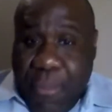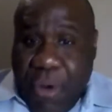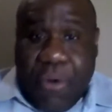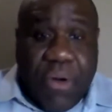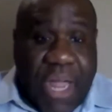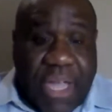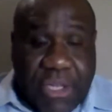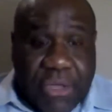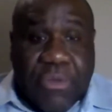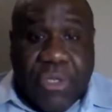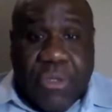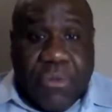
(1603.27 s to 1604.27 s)
audit mode
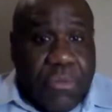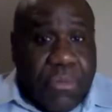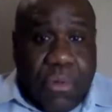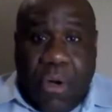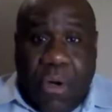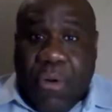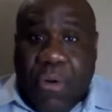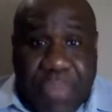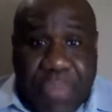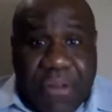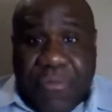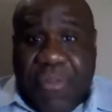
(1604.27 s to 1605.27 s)
like you do
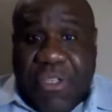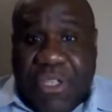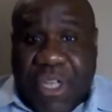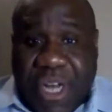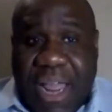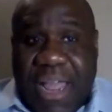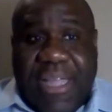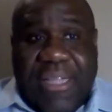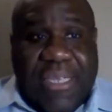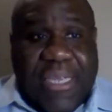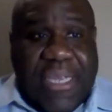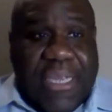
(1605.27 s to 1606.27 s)
only benefits the
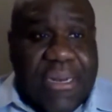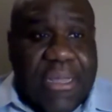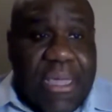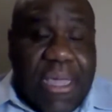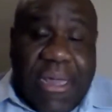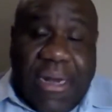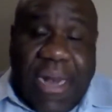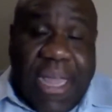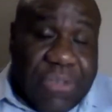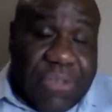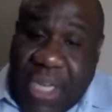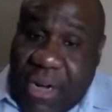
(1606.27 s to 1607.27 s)
clients. And
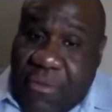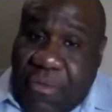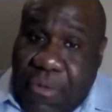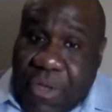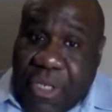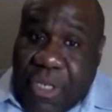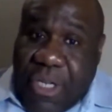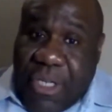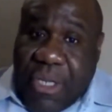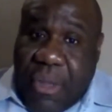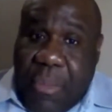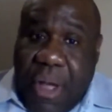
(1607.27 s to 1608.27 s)
like you said,
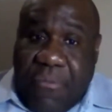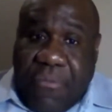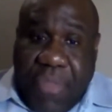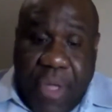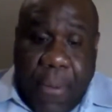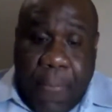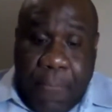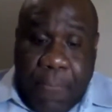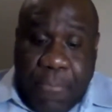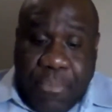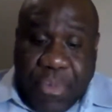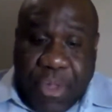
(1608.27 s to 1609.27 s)
unfortunately, some of
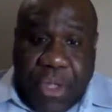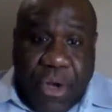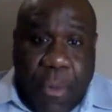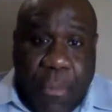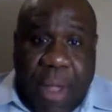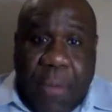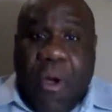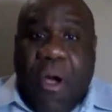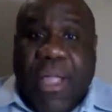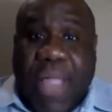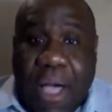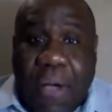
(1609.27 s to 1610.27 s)
them, may
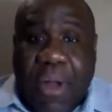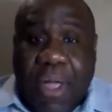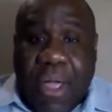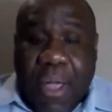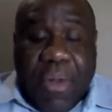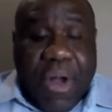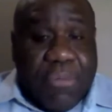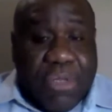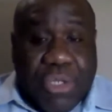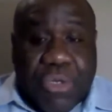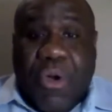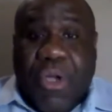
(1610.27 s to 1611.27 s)
walk out, but
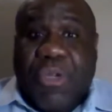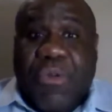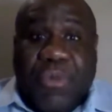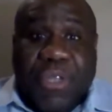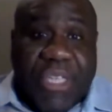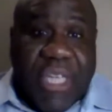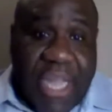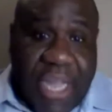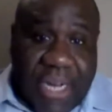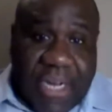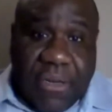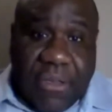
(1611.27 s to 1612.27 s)
I'm sure you
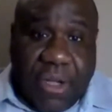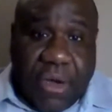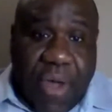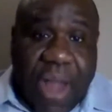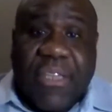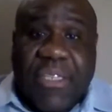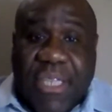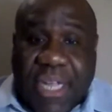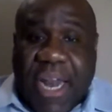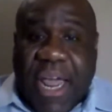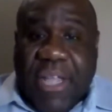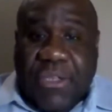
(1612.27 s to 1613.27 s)
retain the quality
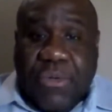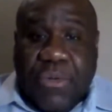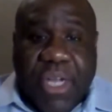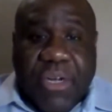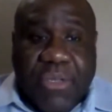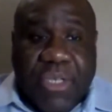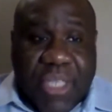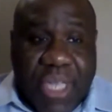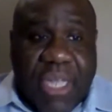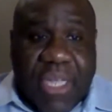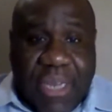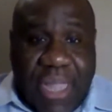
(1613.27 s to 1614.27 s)
clients who
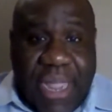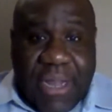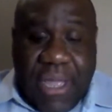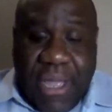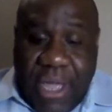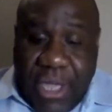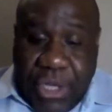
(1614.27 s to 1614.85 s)
understand that